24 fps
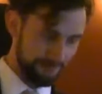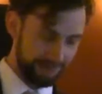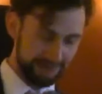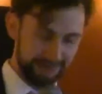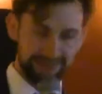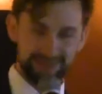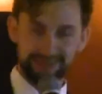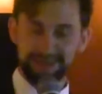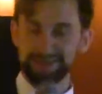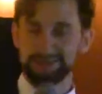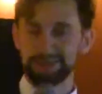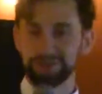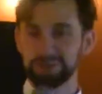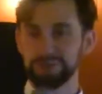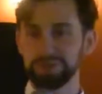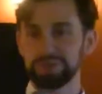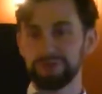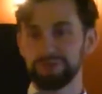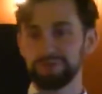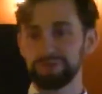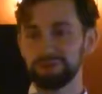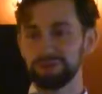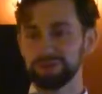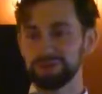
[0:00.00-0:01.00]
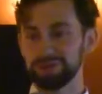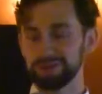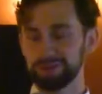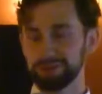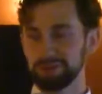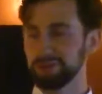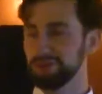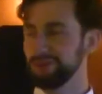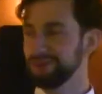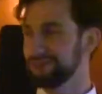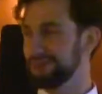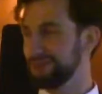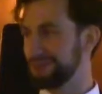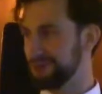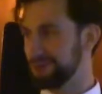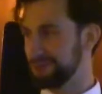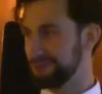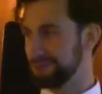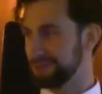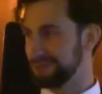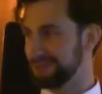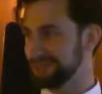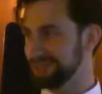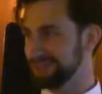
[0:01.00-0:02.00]
I don't remember who won that
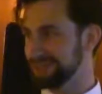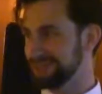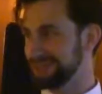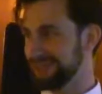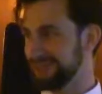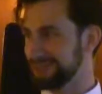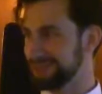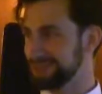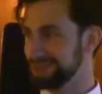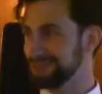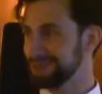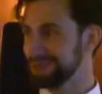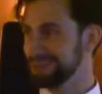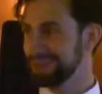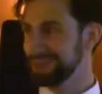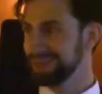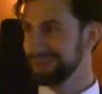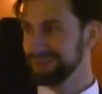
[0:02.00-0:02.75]
argument, Daniel.